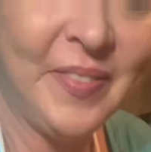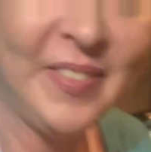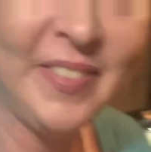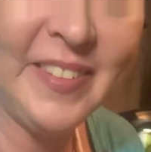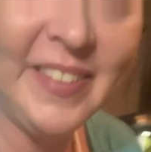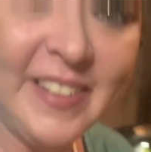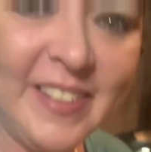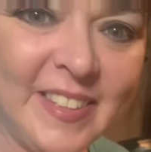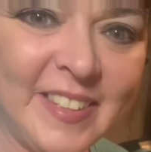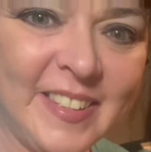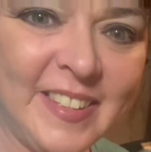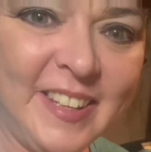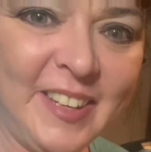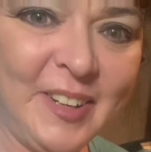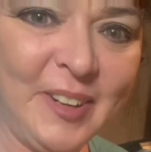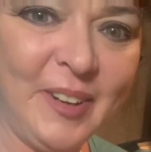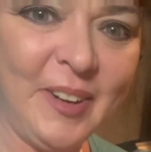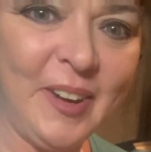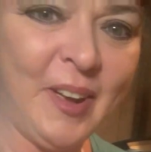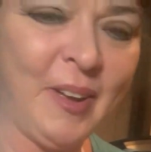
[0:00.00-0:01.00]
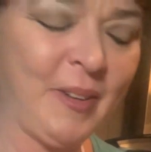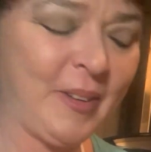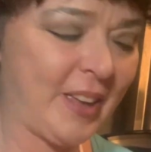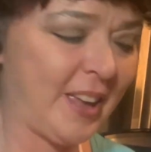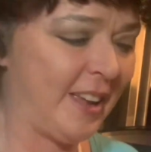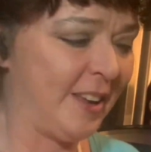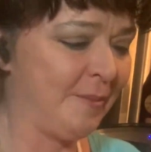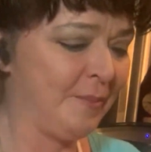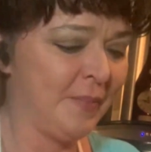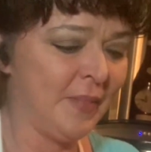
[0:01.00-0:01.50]
Let's see here.
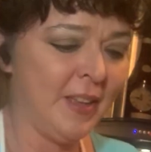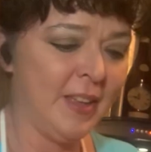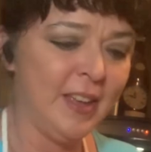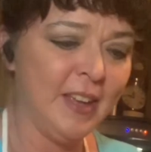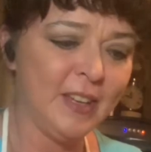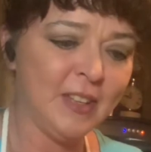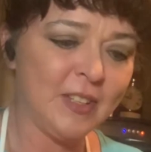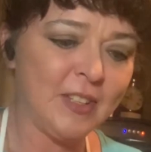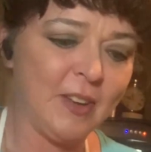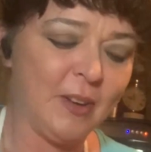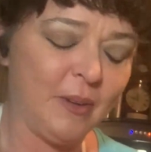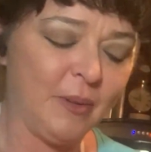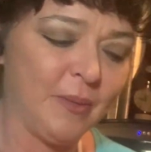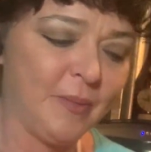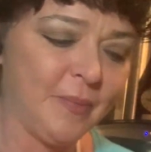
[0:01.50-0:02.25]
Okay, so